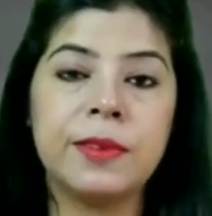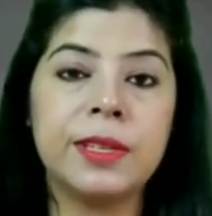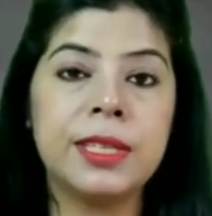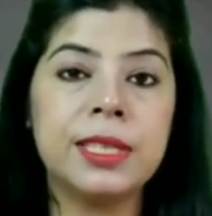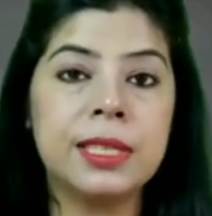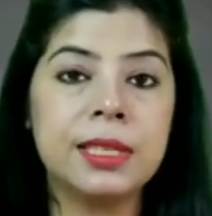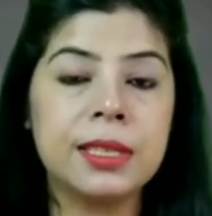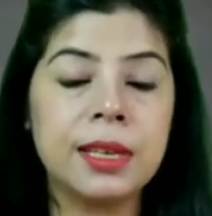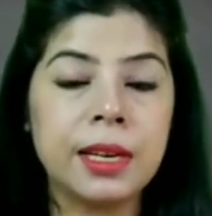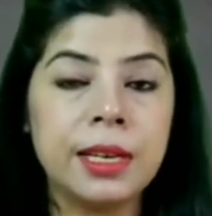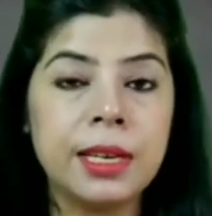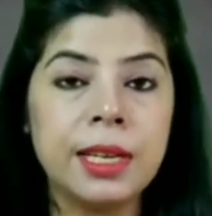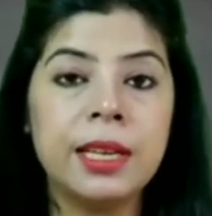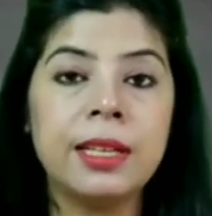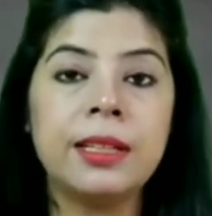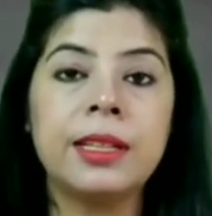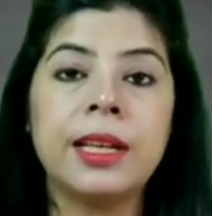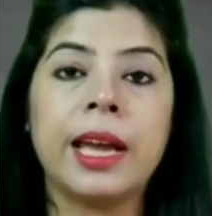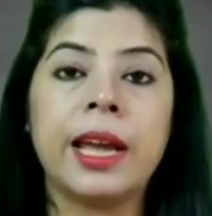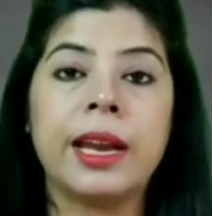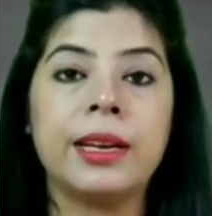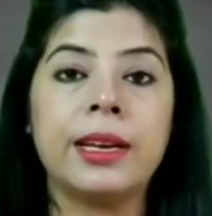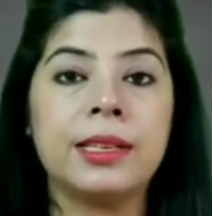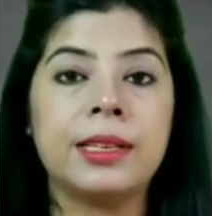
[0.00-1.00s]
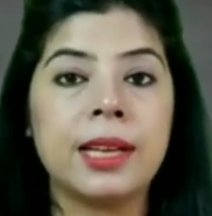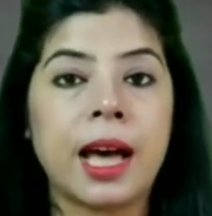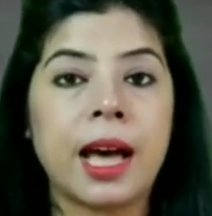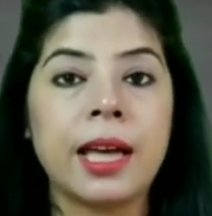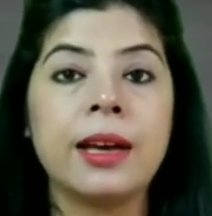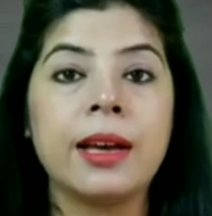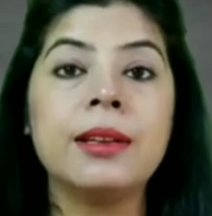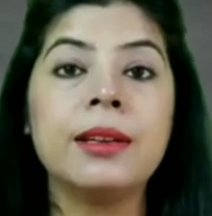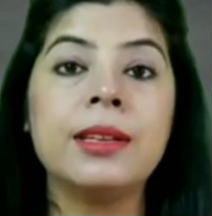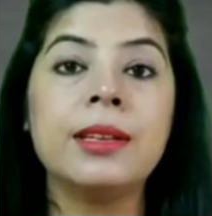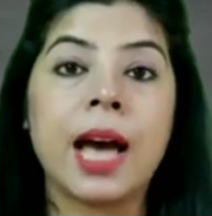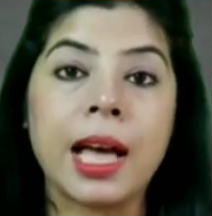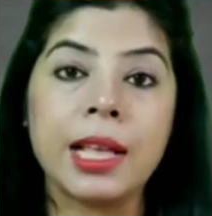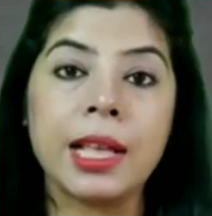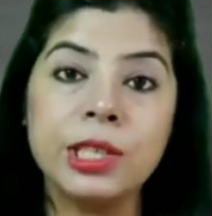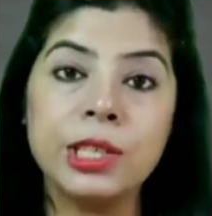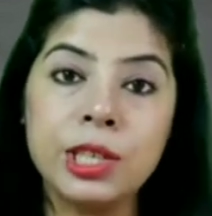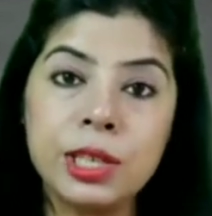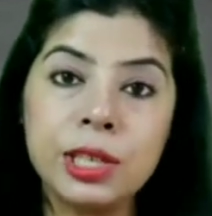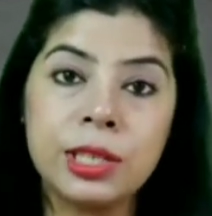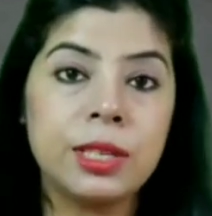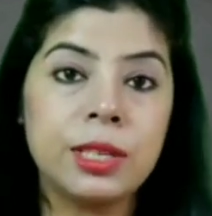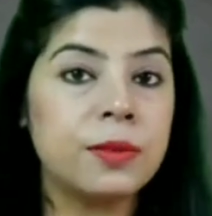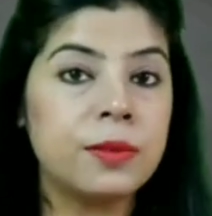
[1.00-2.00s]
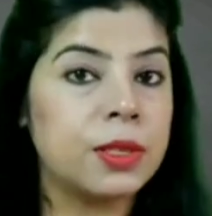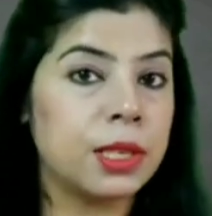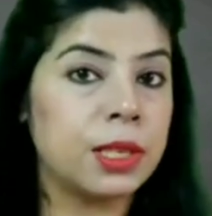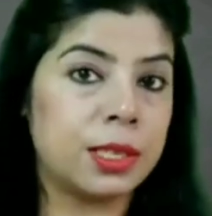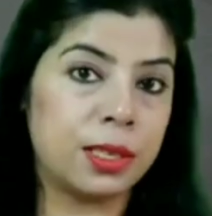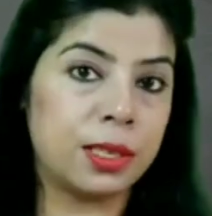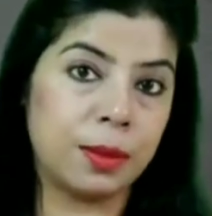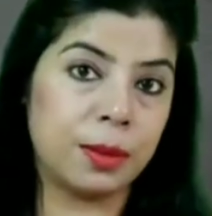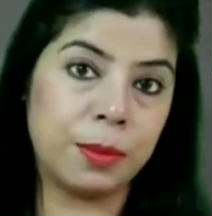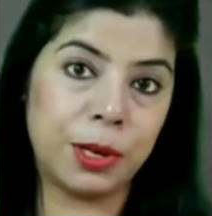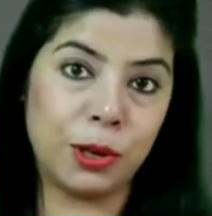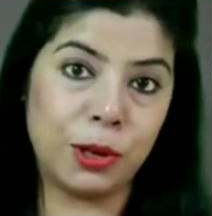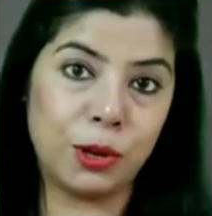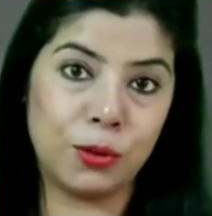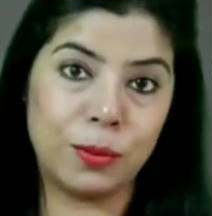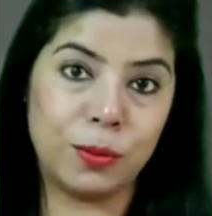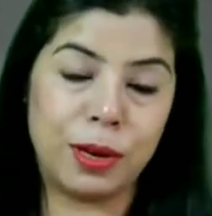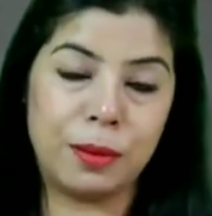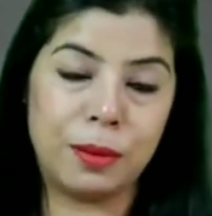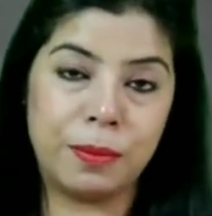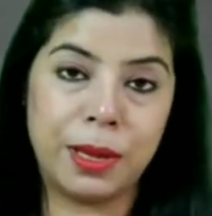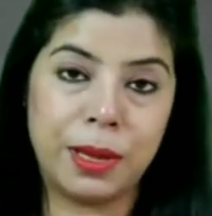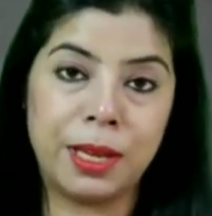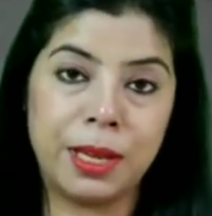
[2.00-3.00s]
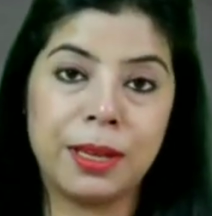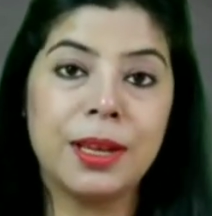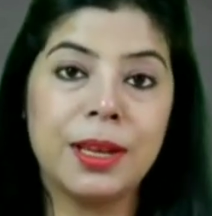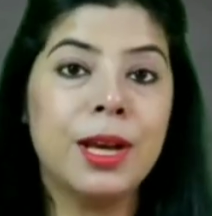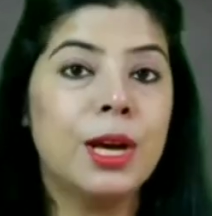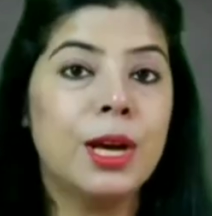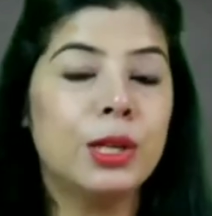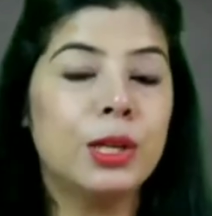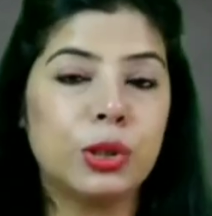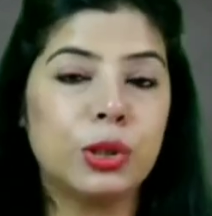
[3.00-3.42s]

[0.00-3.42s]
We will study the entire digestive system in human being.